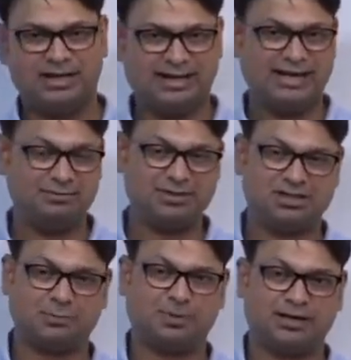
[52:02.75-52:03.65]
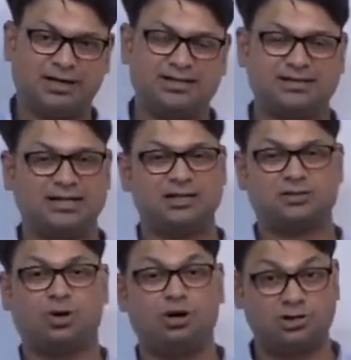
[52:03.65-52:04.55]
That animistic practice
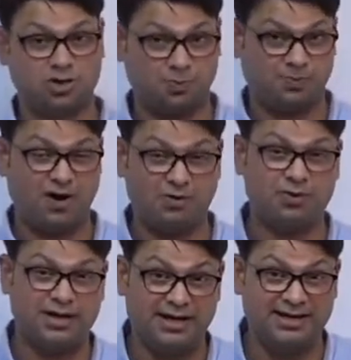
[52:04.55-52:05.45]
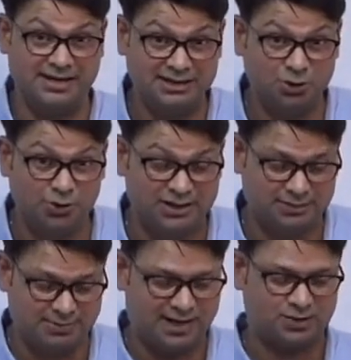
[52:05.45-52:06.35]
is also found in
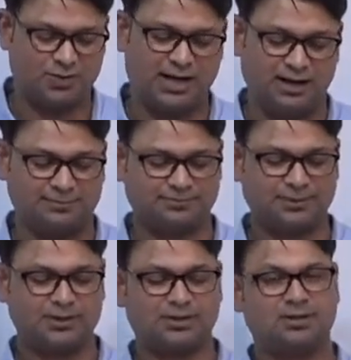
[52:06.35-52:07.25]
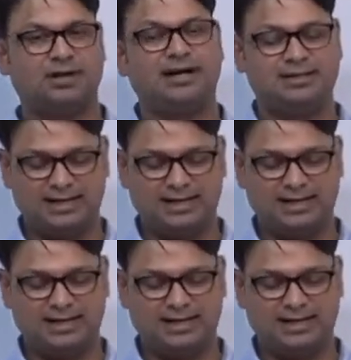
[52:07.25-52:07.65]
Hinduism as well, right?